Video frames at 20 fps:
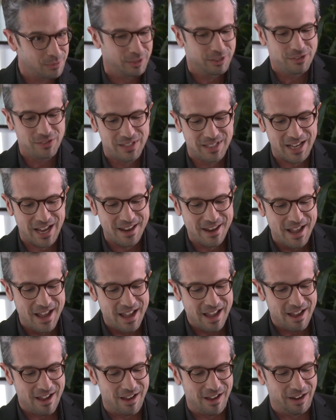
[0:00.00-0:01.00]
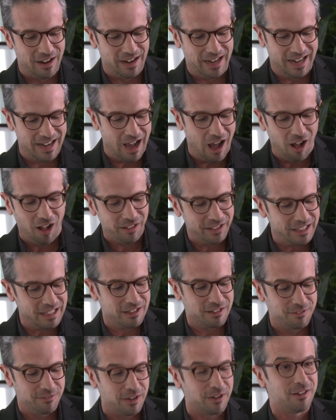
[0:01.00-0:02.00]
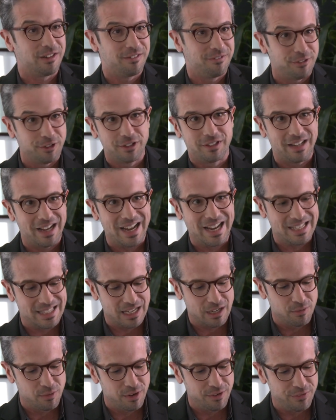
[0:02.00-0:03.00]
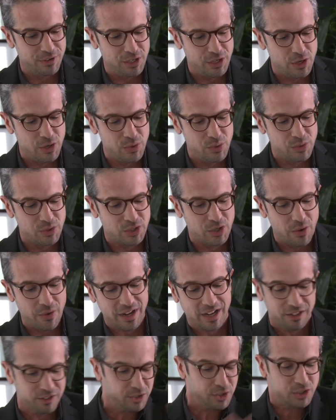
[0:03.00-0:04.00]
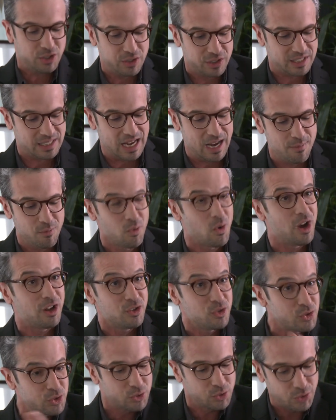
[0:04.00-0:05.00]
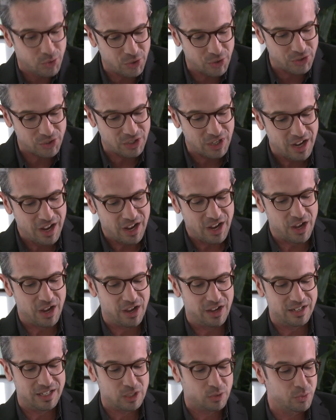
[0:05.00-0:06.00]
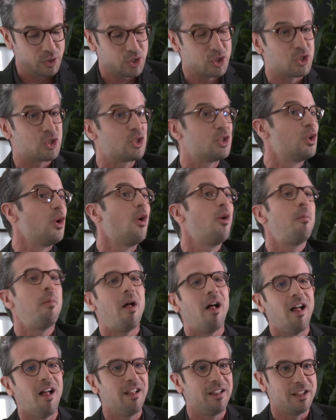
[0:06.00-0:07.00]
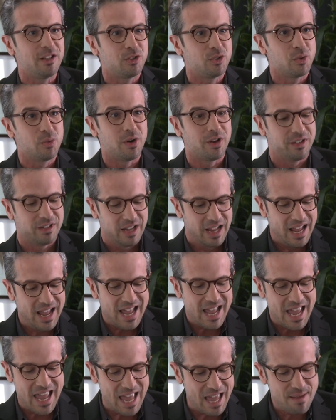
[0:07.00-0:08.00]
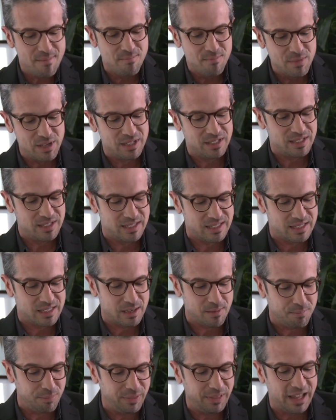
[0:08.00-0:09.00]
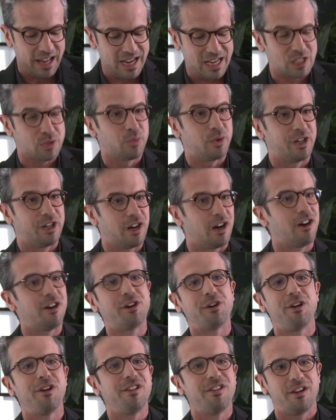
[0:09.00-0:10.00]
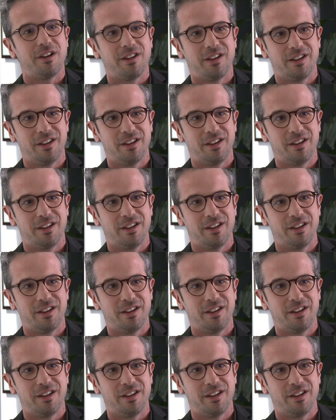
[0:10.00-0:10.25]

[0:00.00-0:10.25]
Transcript: what you said, and all the advertising revenues going on the same one source. This would snowball into one immense place where all